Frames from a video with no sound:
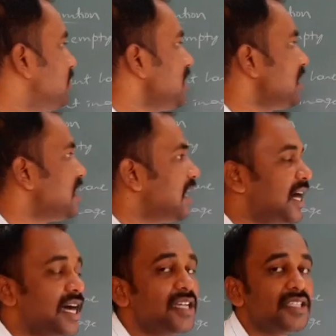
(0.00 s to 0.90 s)
B
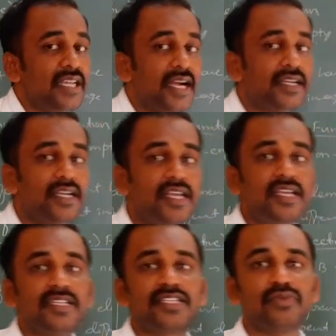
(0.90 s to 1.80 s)
has at
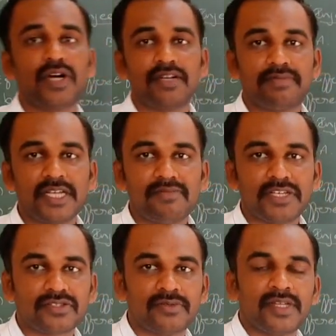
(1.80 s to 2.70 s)
least one
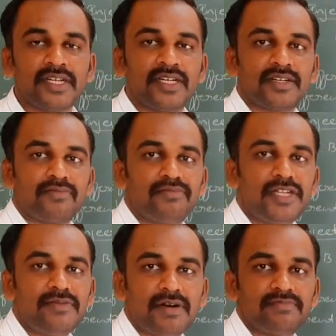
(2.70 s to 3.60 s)
pre-image.
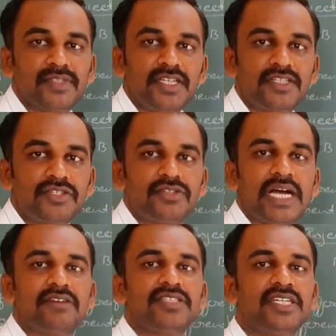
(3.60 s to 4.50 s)
Minimum, it
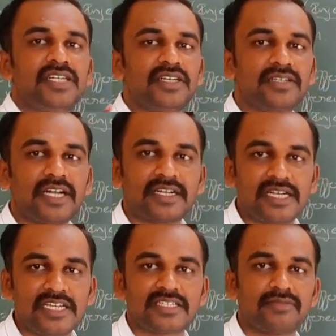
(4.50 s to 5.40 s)
should have the
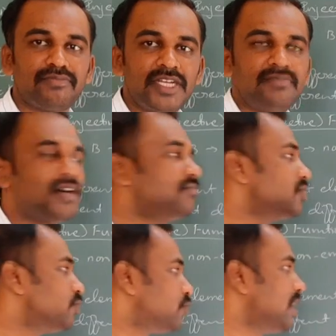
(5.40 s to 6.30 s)
at least
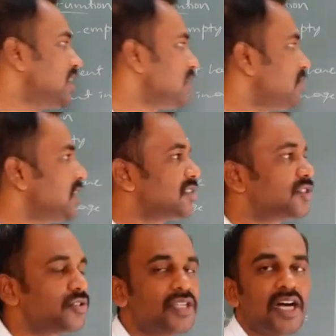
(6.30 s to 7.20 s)
minimum one image
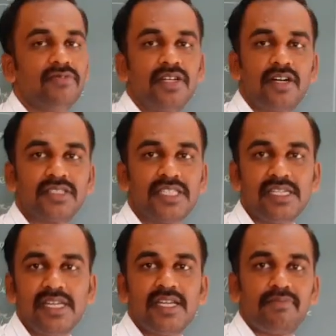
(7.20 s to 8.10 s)
it should have on
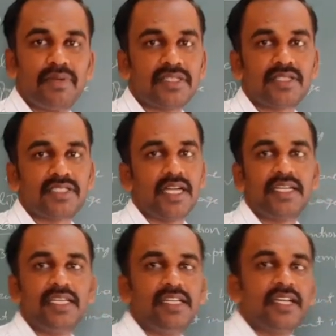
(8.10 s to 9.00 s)
the first
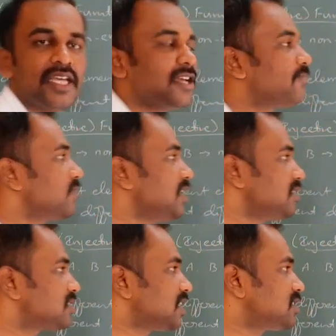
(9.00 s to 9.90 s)
set A.
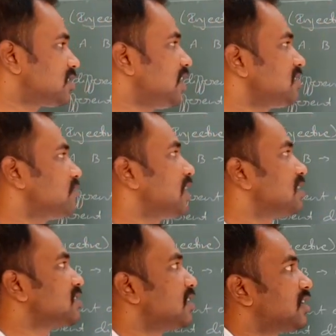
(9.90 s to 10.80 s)
In such case, we
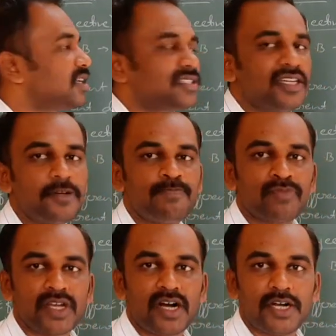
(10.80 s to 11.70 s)
can say that it is
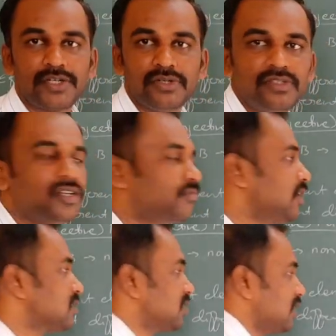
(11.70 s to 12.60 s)
a onto
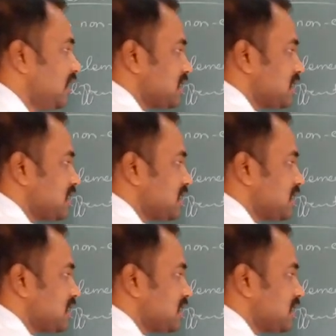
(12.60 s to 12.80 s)
function.